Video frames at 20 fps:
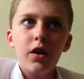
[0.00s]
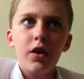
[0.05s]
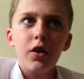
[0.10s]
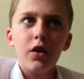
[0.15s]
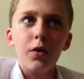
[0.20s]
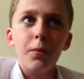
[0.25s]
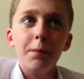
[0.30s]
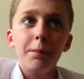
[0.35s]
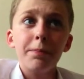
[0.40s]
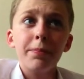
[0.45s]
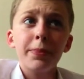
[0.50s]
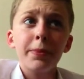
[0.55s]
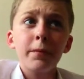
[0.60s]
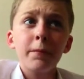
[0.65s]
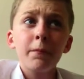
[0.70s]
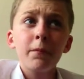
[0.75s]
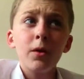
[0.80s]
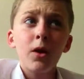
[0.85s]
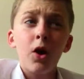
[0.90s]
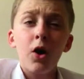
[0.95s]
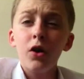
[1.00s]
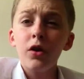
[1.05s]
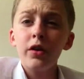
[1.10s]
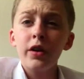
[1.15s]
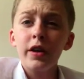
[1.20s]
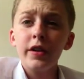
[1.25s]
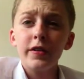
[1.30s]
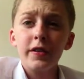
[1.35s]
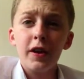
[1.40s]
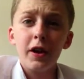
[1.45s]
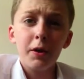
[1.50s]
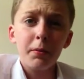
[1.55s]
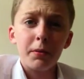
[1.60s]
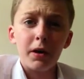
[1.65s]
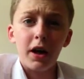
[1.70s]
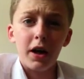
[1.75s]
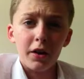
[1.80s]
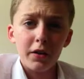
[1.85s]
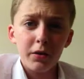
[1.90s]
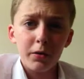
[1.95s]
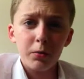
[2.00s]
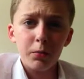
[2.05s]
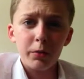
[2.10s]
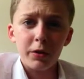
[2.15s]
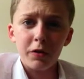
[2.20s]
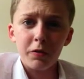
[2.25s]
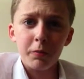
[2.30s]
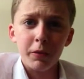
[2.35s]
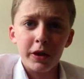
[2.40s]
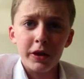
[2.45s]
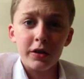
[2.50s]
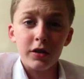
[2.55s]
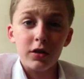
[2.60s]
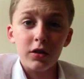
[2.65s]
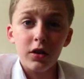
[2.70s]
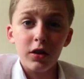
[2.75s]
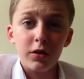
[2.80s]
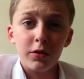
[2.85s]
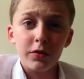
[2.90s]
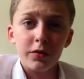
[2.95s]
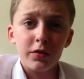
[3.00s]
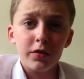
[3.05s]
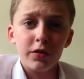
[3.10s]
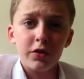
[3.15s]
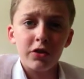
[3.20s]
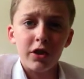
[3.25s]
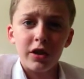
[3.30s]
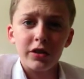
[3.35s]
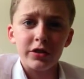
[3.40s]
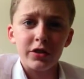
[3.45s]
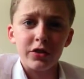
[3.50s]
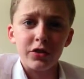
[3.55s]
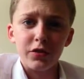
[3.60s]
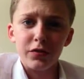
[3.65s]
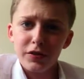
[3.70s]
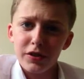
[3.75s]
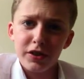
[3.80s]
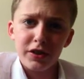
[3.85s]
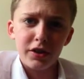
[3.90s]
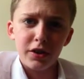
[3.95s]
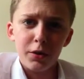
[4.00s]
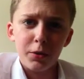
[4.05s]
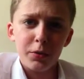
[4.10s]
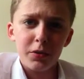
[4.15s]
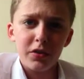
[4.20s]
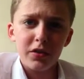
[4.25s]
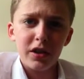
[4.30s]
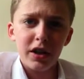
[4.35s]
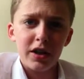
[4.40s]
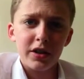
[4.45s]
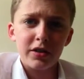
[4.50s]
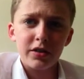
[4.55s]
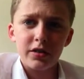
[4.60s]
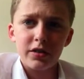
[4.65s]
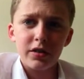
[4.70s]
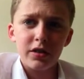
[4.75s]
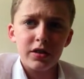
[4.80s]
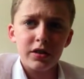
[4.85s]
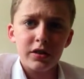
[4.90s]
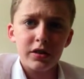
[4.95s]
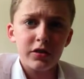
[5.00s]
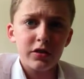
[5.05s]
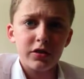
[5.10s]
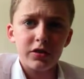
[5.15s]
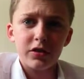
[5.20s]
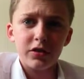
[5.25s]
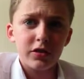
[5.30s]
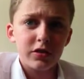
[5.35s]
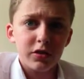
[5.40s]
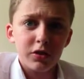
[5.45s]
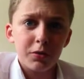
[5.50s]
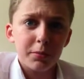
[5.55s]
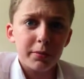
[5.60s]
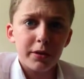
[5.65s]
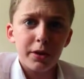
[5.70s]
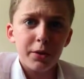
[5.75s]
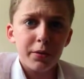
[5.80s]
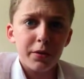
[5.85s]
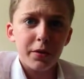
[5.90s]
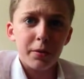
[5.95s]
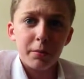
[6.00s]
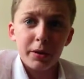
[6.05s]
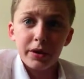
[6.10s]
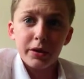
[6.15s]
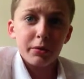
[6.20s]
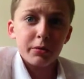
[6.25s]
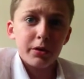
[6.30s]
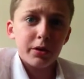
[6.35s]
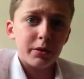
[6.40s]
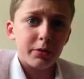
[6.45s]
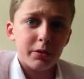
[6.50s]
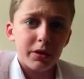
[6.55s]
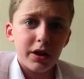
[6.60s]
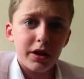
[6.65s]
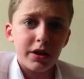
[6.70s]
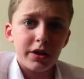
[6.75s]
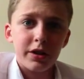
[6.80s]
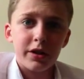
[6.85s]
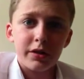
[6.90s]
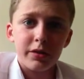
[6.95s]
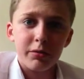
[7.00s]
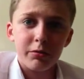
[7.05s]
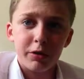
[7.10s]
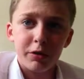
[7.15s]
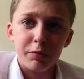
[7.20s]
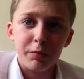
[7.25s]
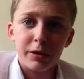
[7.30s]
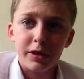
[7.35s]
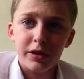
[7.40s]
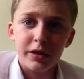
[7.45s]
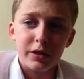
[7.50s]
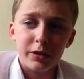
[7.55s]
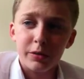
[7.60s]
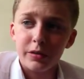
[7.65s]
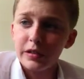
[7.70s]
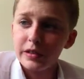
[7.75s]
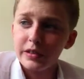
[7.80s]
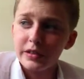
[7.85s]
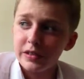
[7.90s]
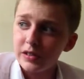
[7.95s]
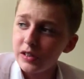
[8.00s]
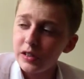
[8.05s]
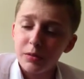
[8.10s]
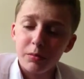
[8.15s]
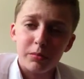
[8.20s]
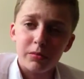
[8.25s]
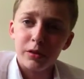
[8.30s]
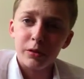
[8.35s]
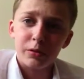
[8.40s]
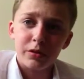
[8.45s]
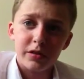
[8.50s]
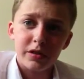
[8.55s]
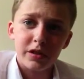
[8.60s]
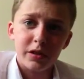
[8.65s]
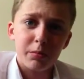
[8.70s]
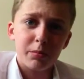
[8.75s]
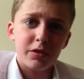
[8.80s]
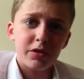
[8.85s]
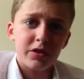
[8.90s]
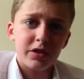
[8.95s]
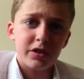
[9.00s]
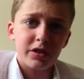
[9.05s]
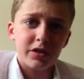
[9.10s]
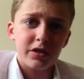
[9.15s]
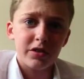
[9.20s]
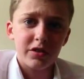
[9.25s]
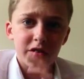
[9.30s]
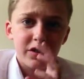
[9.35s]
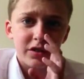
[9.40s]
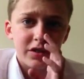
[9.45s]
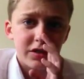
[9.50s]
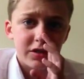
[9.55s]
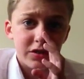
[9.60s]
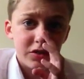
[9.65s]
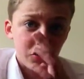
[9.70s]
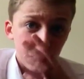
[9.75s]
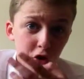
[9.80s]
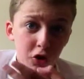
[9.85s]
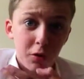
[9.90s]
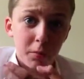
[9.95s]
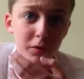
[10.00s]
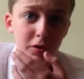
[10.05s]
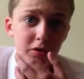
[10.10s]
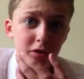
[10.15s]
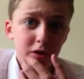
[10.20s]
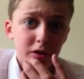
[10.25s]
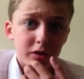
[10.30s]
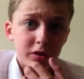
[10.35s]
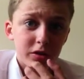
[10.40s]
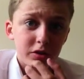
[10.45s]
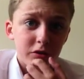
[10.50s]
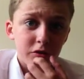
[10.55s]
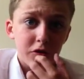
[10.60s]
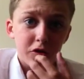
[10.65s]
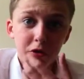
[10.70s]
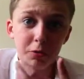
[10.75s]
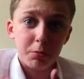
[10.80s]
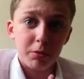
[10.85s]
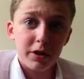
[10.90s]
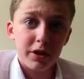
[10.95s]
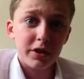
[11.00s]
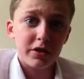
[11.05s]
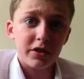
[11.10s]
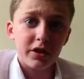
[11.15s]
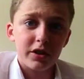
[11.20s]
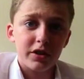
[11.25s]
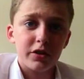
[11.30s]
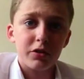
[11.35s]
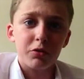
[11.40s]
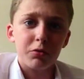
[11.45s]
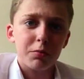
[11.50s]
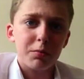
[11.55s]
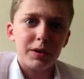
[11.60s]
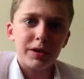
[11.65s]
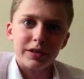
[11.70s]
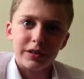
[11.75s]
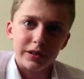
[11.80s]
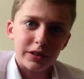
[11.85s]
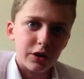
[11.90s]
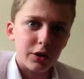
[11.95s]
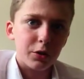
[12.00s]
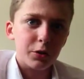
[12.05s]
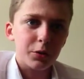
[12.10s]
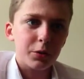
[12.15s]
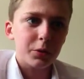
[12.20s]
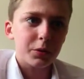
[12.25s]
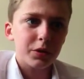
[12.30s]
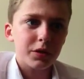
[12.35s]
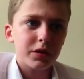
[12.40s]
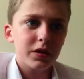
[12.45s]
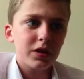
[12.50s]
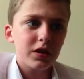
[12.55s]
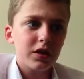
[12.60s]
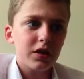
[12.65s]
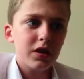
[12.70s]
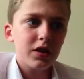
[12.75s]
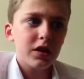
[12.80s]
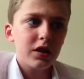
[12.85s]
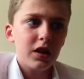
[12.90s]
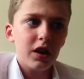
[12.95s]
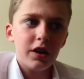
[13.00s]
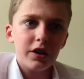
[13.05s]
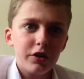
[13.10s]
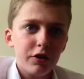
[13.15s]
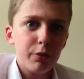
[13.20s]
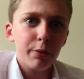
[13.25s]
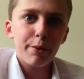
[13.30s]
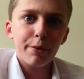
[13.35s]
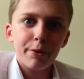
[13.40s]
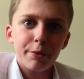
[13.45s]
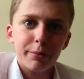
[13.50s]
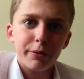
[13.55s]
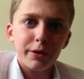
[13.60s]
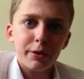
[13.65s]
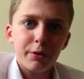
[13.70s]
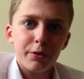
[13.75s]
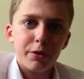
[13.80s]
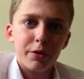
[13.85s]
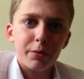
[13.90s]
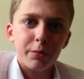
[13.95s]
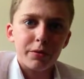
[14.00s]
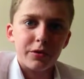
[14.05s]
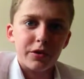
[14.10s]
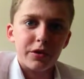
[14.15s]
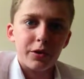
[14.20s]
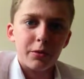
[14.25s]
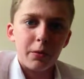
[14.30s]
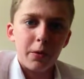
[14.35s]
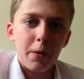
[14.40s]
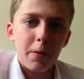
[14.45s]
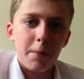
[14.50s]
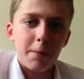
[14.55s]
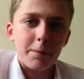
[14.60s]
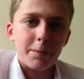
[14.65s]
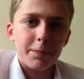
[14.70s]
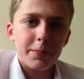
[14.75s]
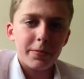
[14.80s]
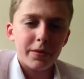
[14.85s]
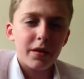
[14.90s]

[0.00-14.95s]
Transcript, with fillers: um, on his iPad we have made a lot of challenge videos, and he just doesn't upload them. I don't know why. We've made loads like loads cinnamon challenges, sherbet challenge, spray challenge. We've made loads, and he just won't upload them. So um